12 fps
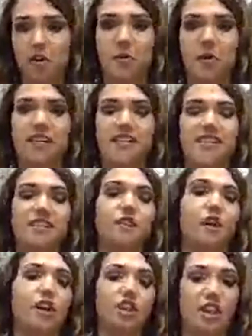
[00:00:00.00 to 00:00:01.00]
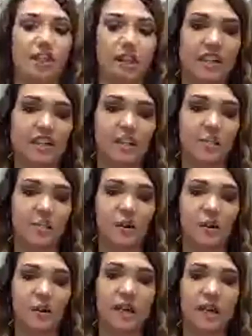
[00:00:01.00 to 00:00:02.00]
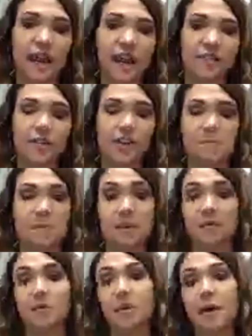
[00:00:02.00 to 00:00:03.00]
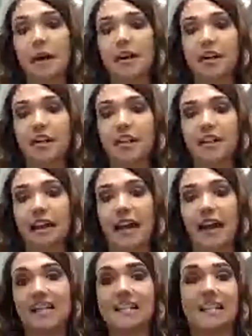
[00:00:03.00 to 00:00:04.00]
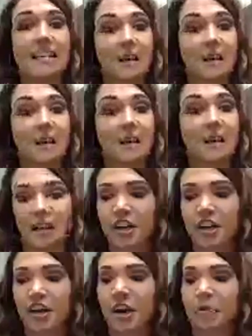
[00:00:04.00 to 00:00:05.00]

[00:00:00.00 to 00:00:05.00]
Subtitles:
They're going to see the longevity in that role, and they're going to make me better as they get better.